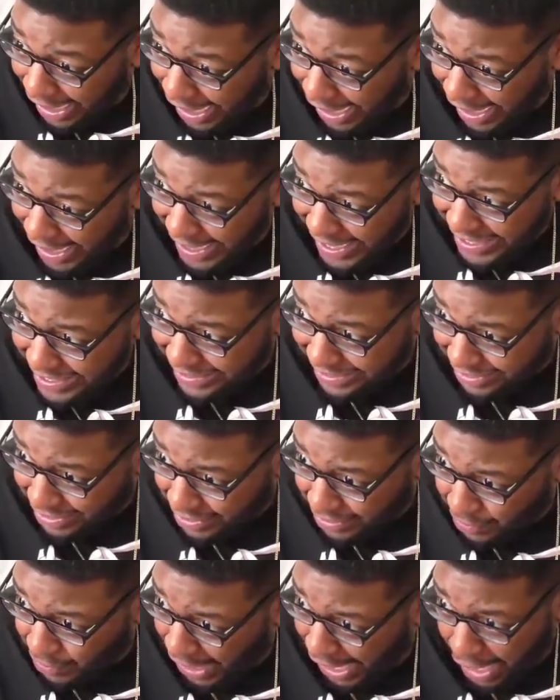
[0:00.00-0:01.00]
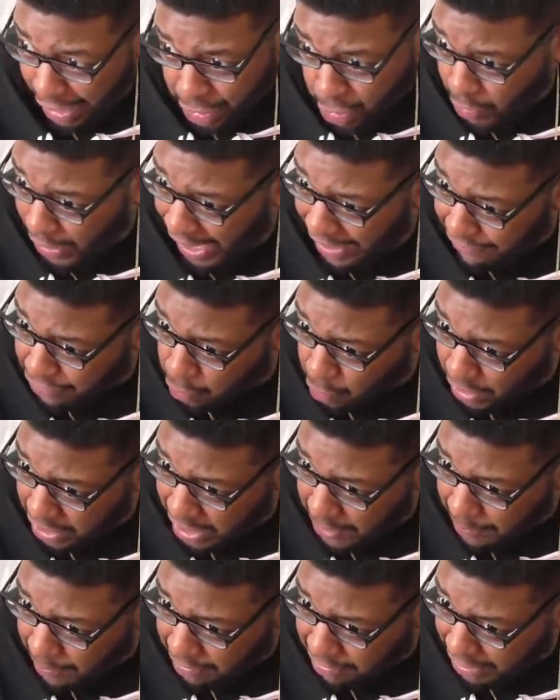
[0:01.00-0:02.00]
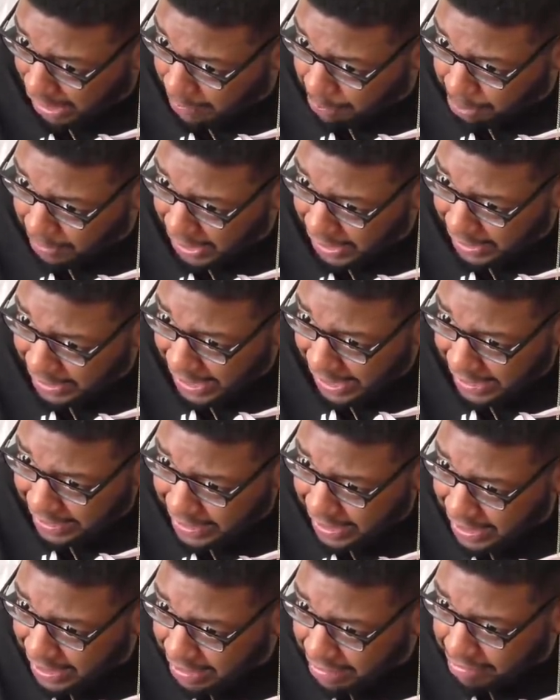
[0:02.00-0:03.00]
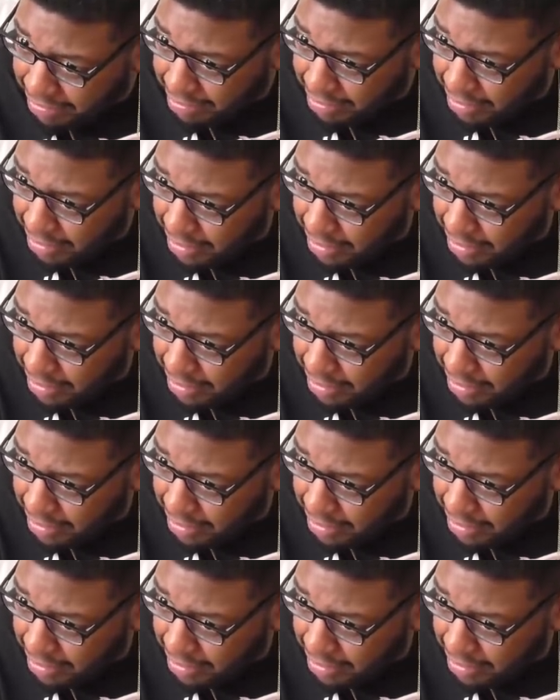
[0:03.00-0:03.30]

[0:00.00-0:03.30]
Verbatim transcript: Ike, how you have 20% playing like this?